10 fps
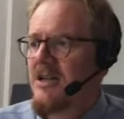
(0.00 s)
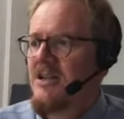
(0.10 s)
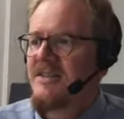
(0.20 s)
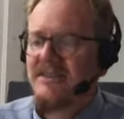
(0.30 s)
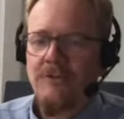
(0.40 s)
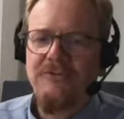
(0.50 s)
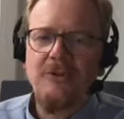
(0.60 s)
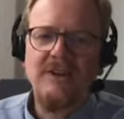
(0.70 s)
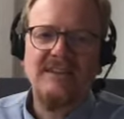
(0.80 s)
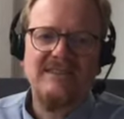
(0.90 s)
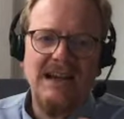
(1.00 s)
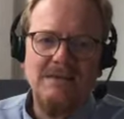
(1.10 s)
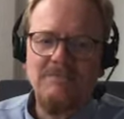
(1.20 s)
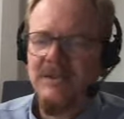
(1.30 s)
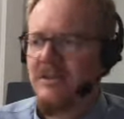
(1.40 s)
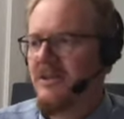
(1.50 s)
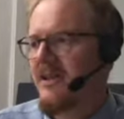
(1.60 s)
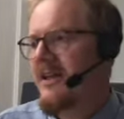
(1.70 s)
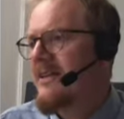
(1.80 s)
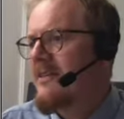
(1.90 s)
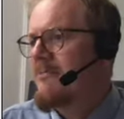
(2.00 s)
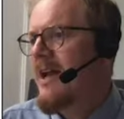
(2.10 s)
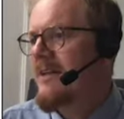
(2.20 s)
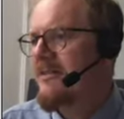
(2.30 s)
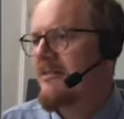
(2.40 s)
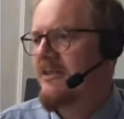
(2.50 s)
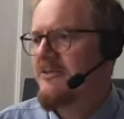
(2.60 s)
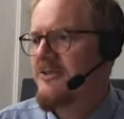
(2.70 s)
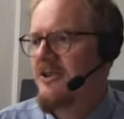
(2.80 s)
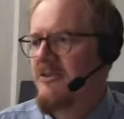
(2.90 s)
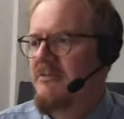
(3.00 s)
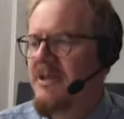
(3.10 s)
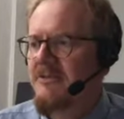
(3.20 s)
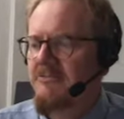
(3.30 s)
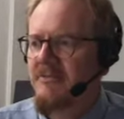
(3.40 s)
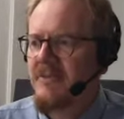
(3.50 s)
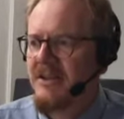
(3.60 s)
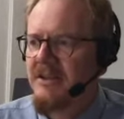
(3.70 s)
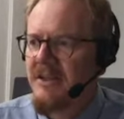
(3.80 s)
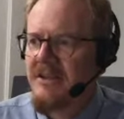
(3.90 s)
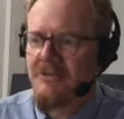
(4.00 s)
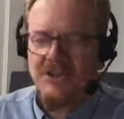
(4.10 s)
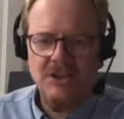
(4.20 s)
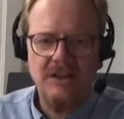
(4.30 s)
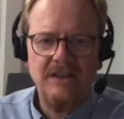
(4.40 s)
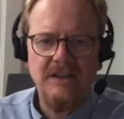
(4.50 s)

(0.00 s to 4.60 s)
So, for example, in the medical literature or in the literature